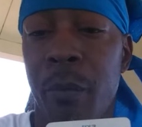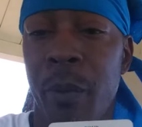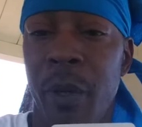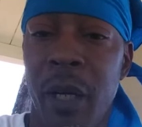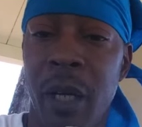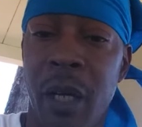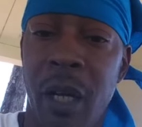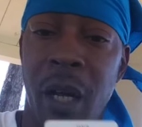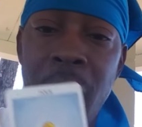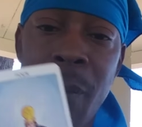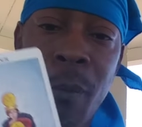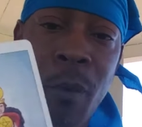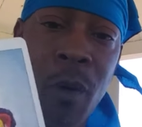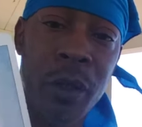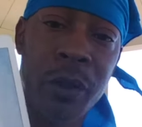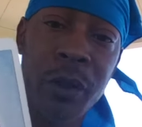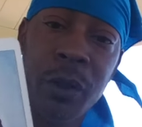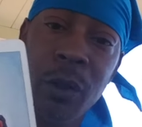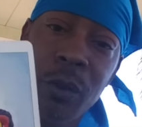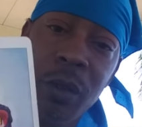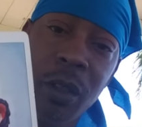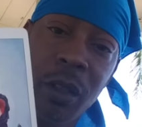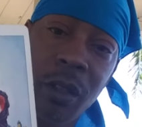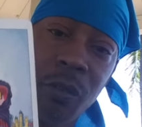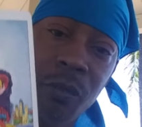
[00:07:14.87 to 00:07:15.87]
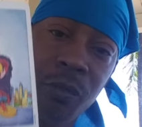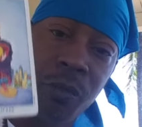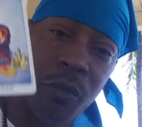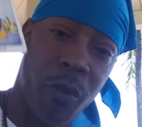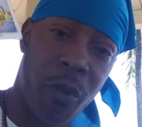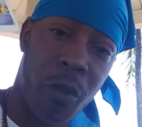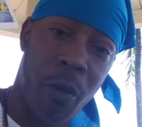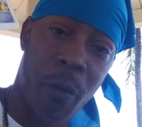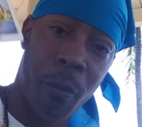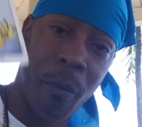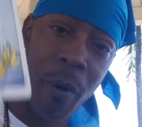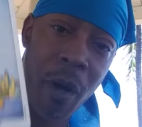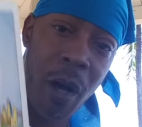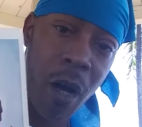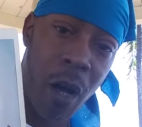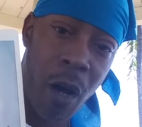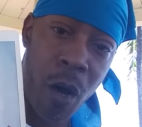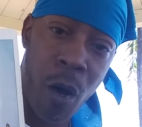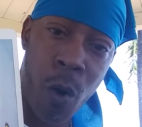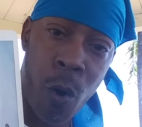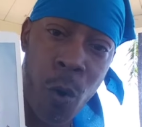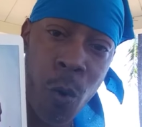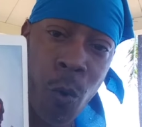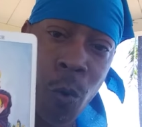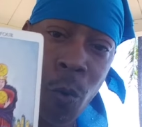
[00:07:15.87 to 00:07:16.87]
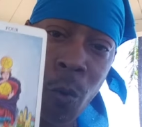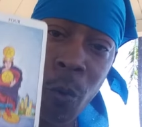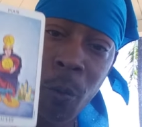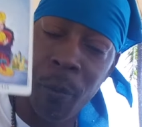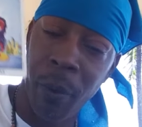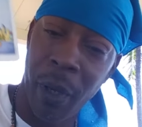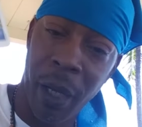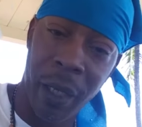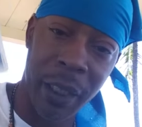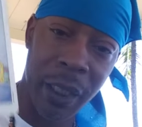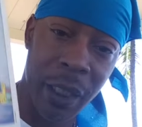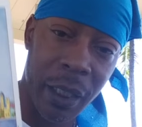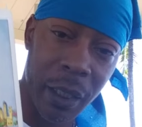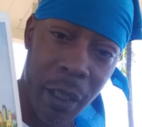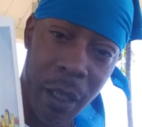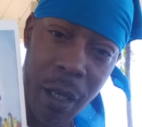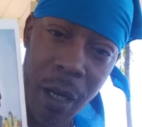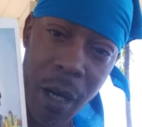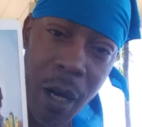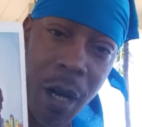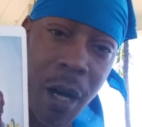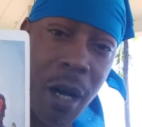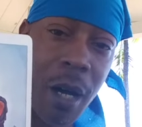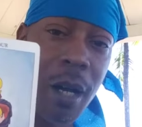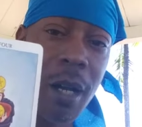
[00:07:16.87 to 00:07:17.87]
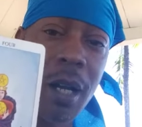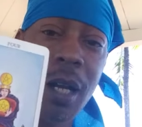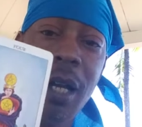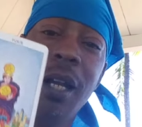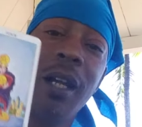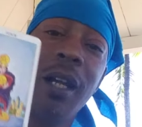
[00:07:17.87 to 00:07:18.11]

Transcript: But I'm also looking for a home. I need a car.